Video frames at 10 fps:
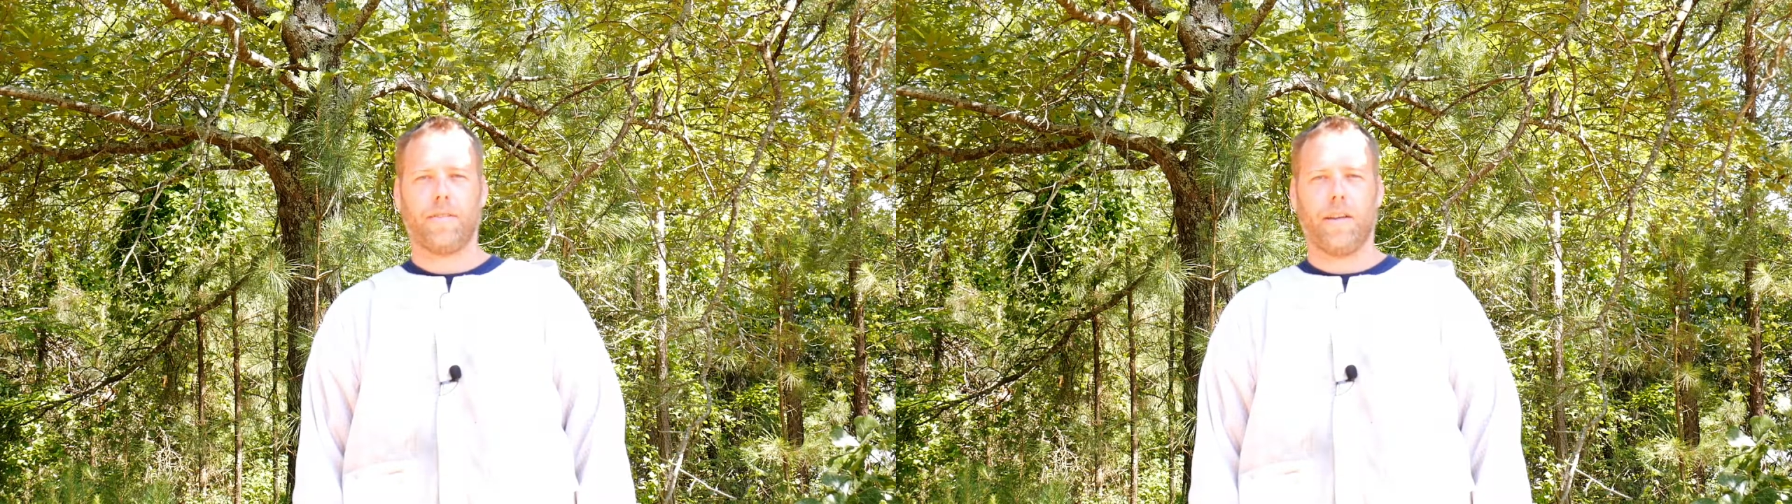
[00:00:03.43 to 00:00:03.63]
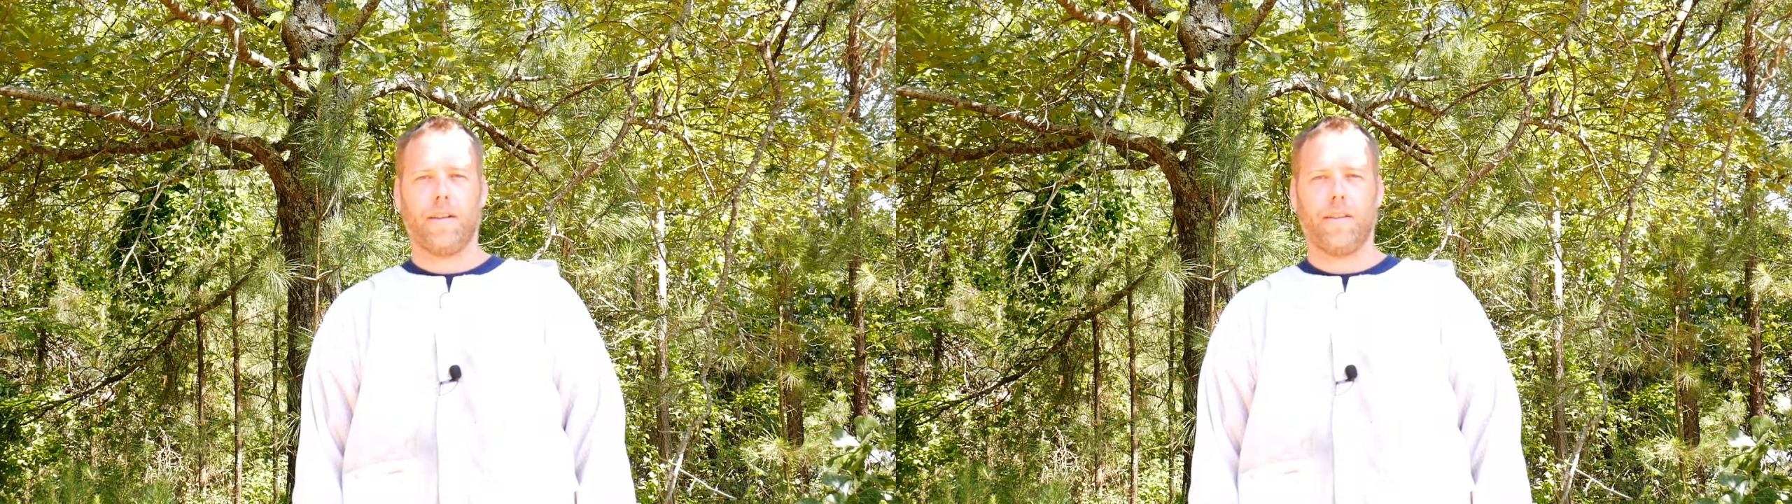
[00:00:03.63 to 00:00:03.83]

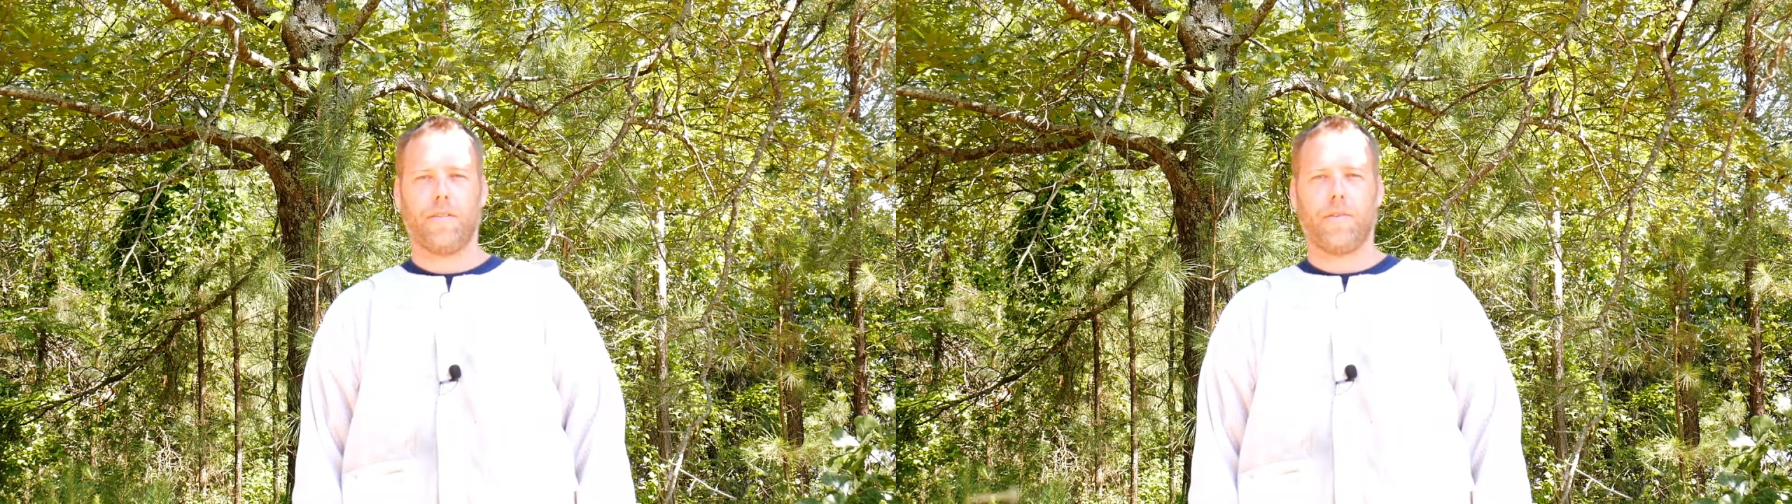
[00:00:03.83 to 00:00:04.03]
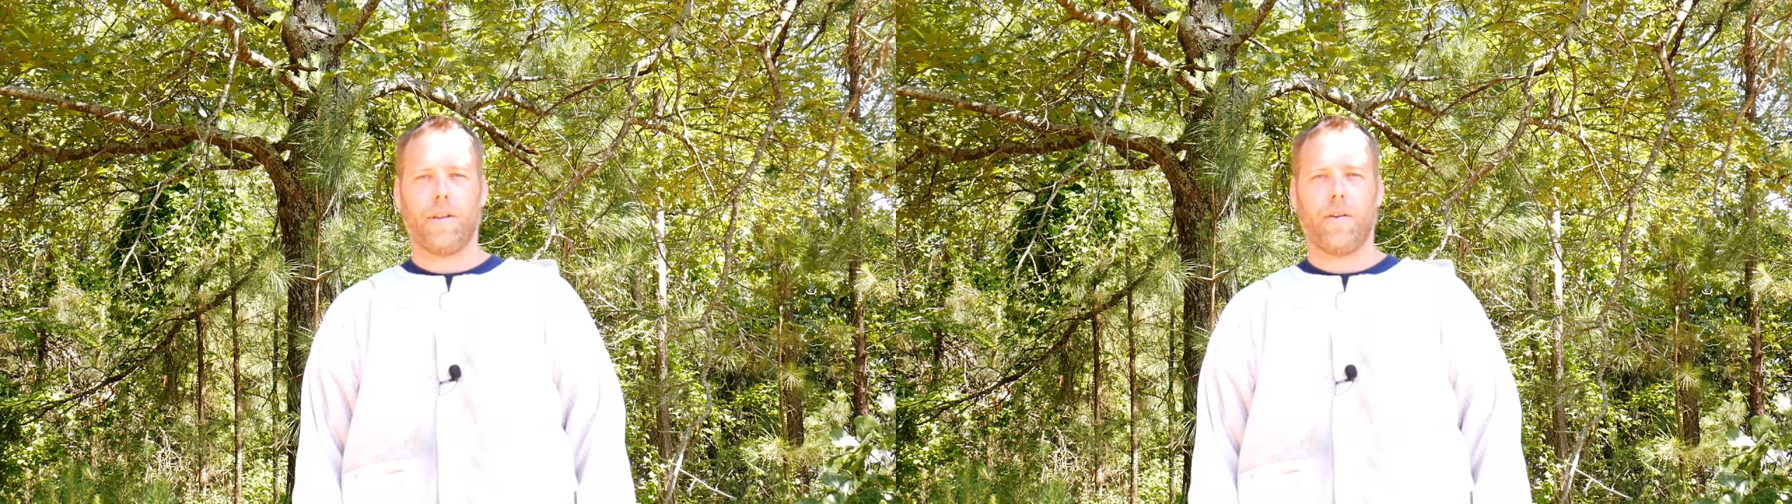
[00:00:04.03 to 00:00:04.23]
and in this
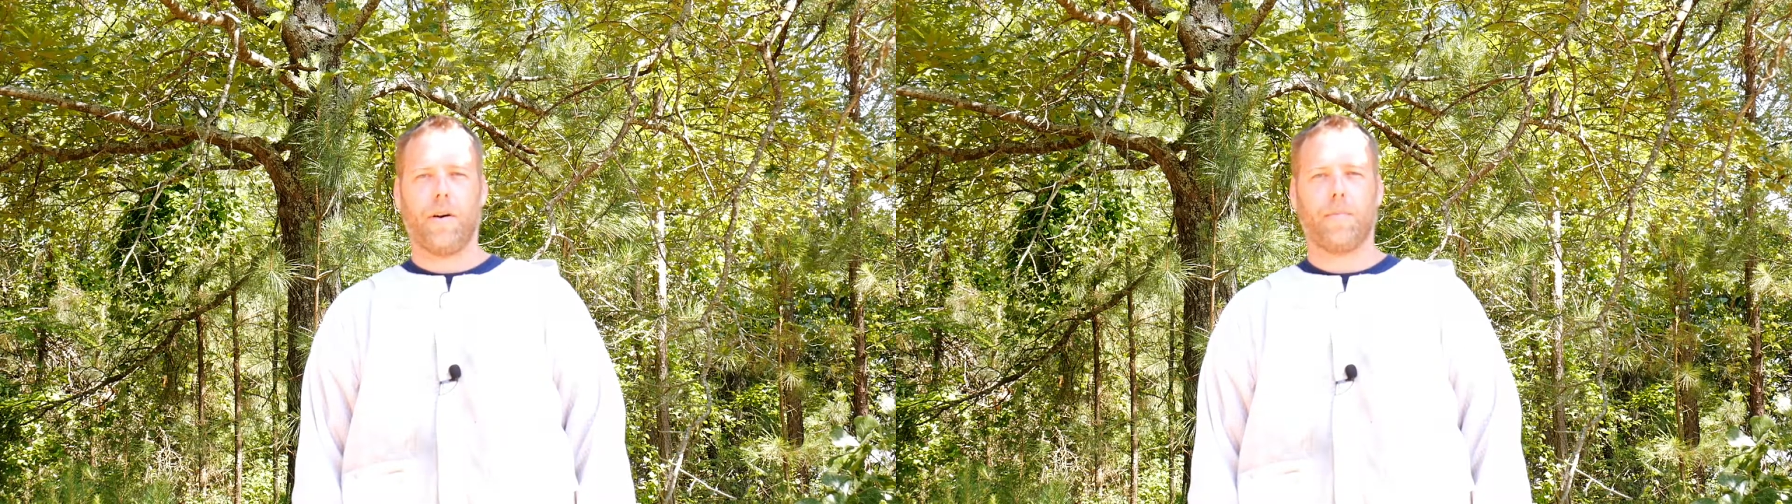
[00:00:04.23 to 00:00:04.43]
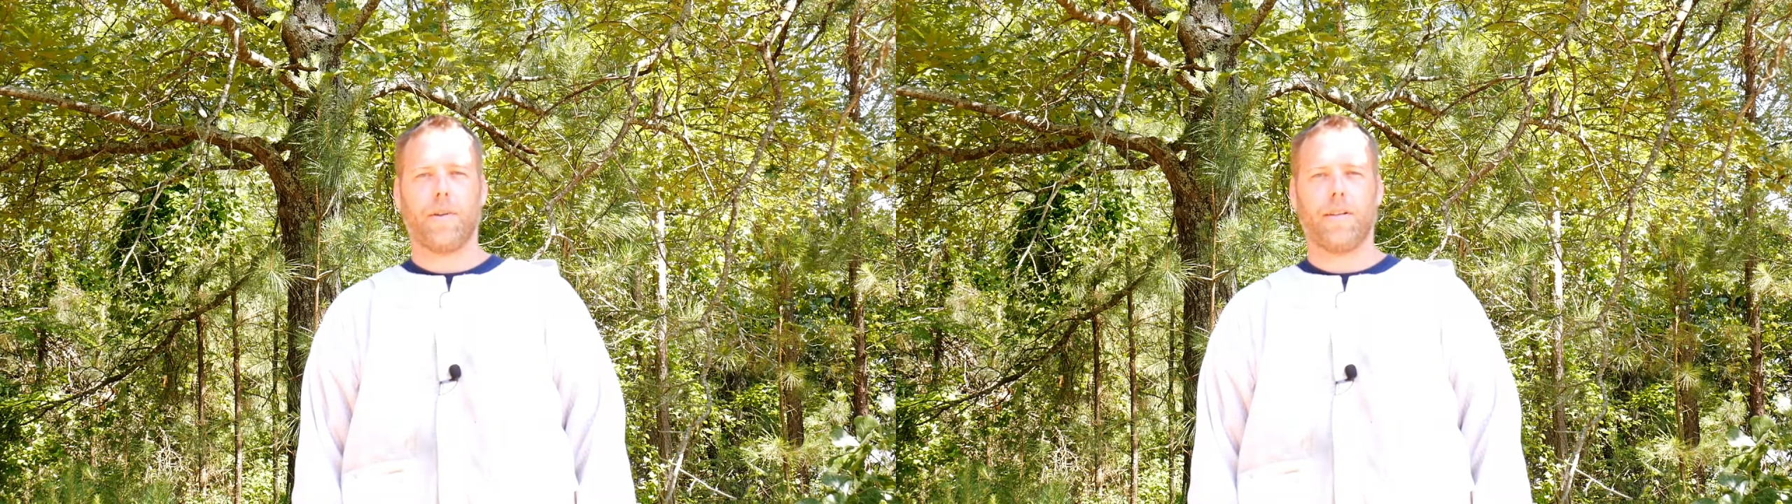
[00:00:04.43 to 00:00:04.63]
video
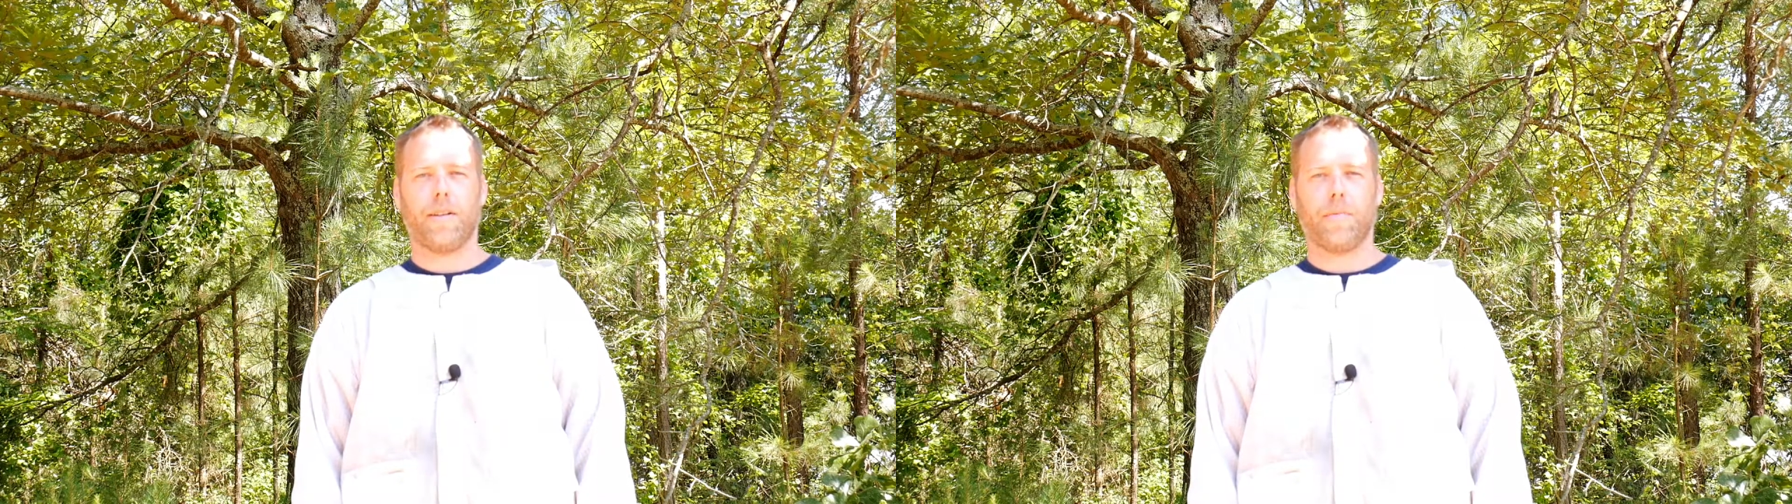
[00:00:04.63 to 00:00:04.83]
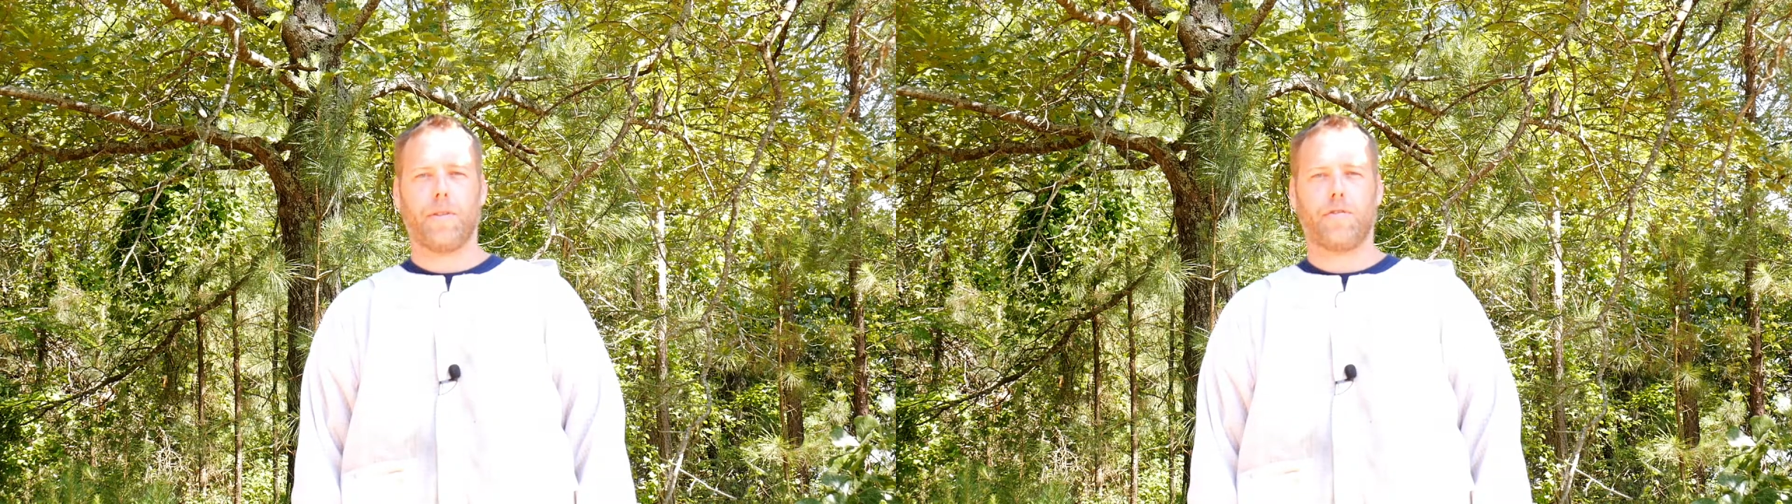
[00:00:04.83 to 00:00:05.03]
I'm going to
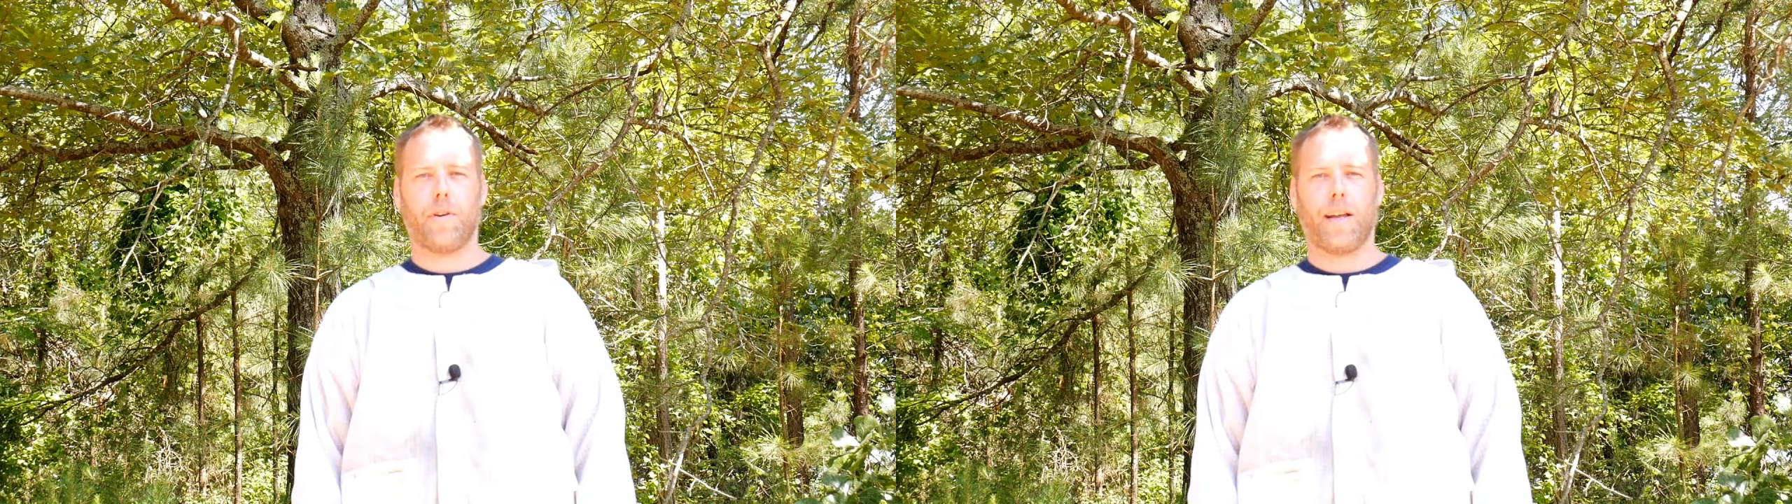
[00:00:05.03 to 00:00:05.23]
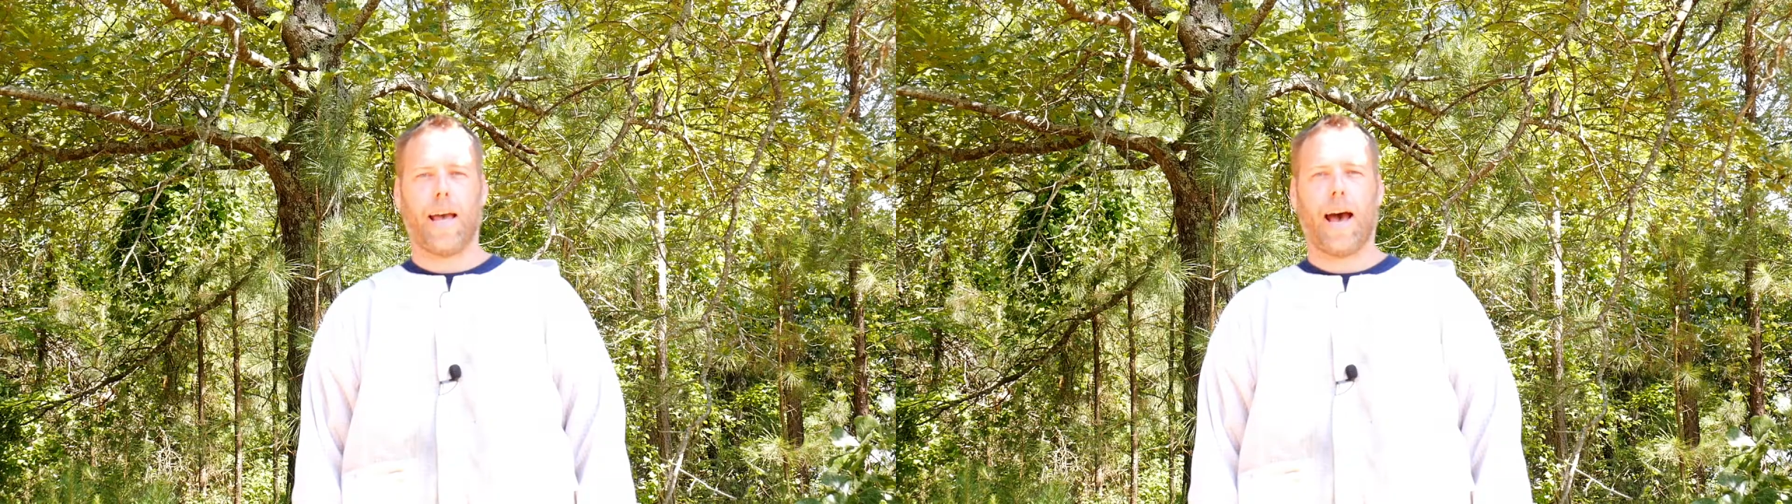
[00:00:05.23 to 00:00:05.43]

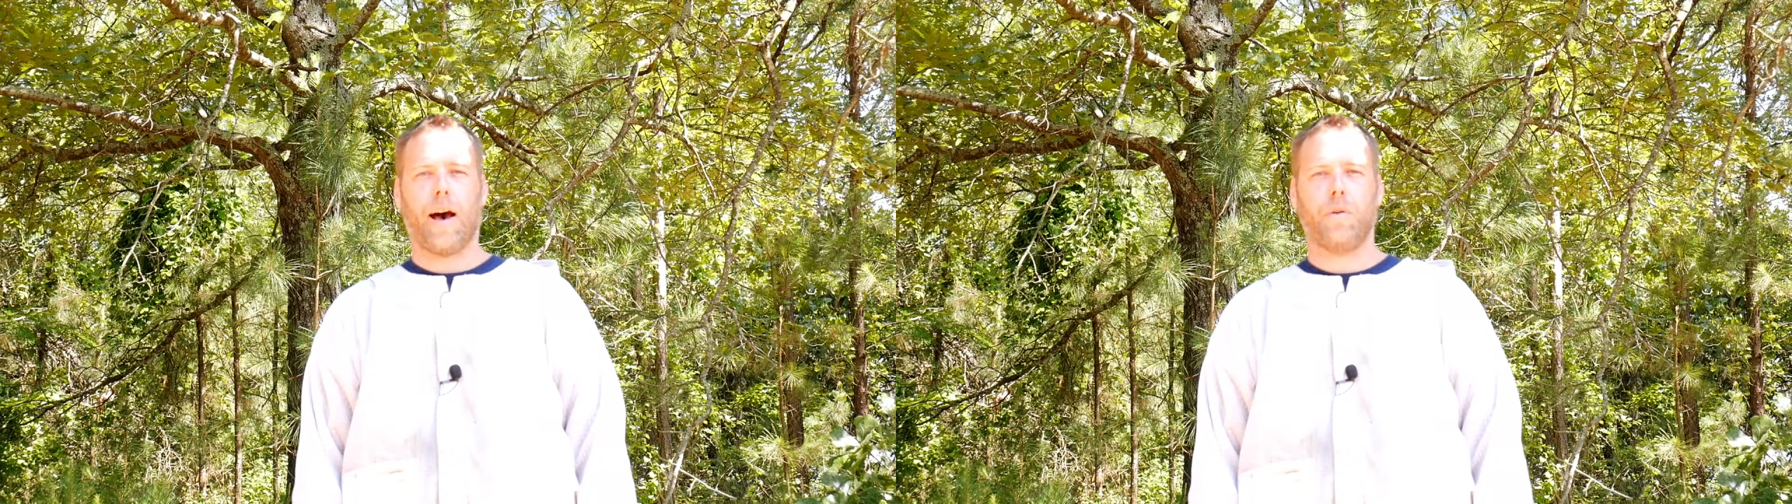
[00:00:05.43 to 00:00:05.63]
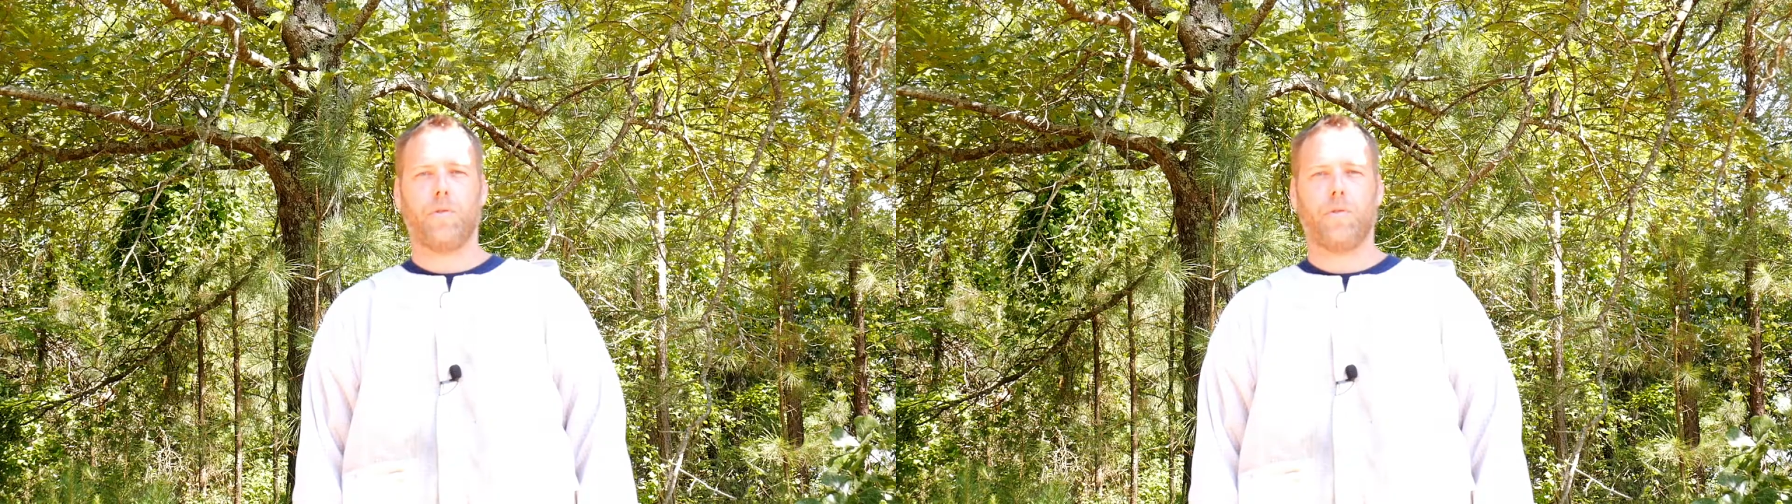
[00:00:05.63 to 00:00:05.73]
demonstrate how